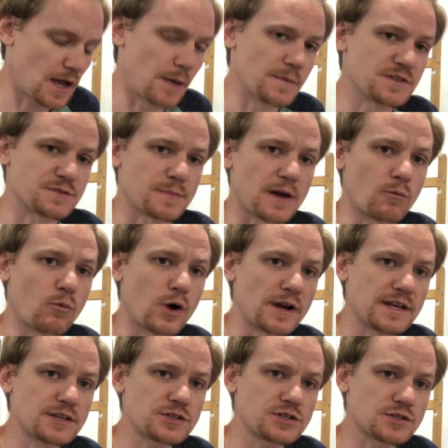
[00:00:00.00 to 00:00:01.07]
This is my
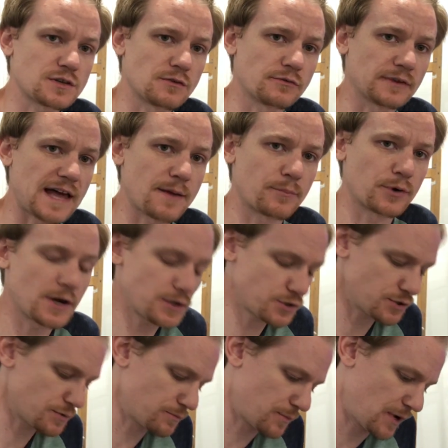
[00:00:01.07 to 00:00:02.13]
1-inch flat
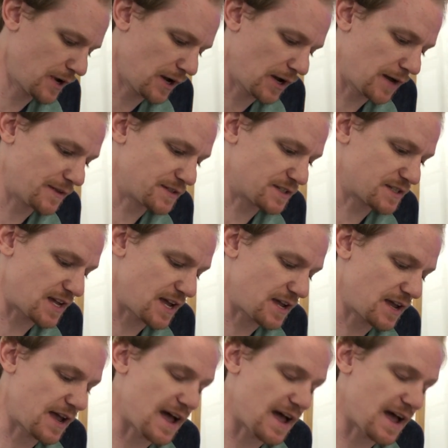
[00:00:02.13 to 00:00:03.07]
brush. This is a